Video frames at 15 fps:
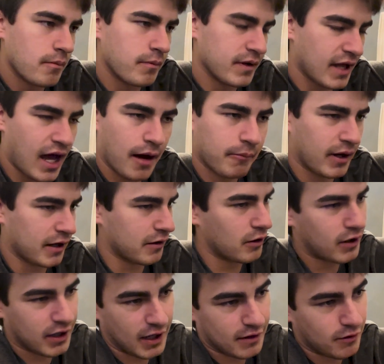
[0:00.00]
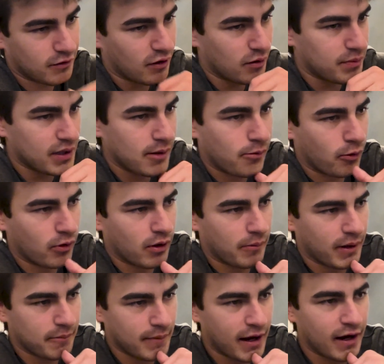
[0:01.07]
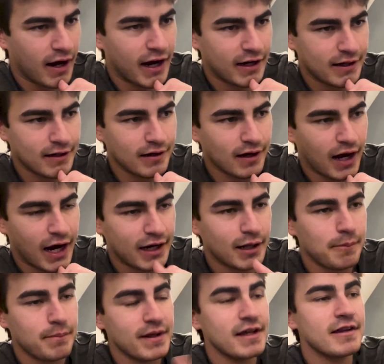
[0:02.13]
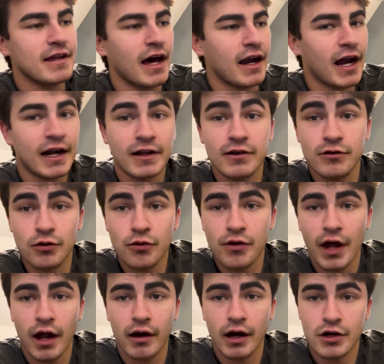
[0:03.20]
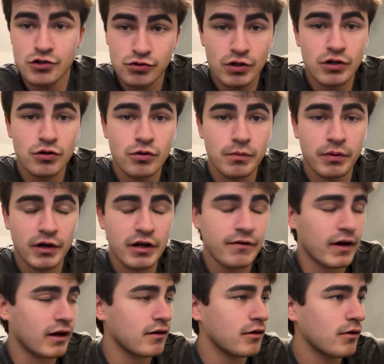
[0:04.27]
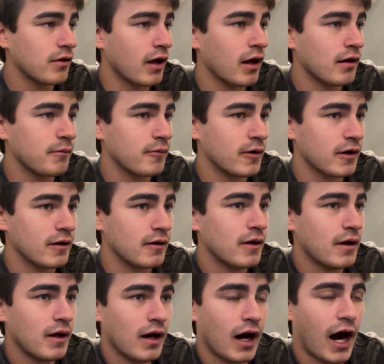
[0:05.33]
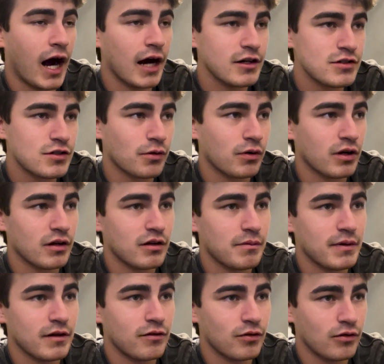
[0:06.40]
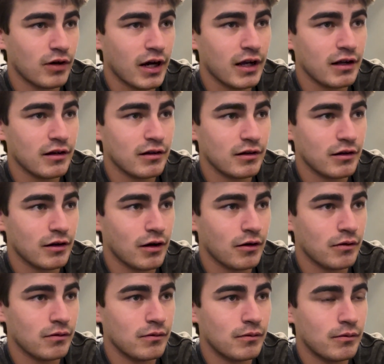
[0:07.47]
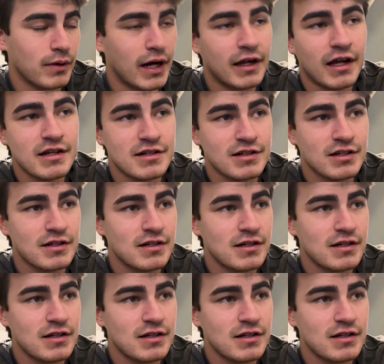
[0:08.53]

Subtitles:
But yeah, I'm like looking at those other people and I'm like, man, I can be that. I can do that. I truly do believe I can do that. But I just don't want it to be too late, you know? But I guess,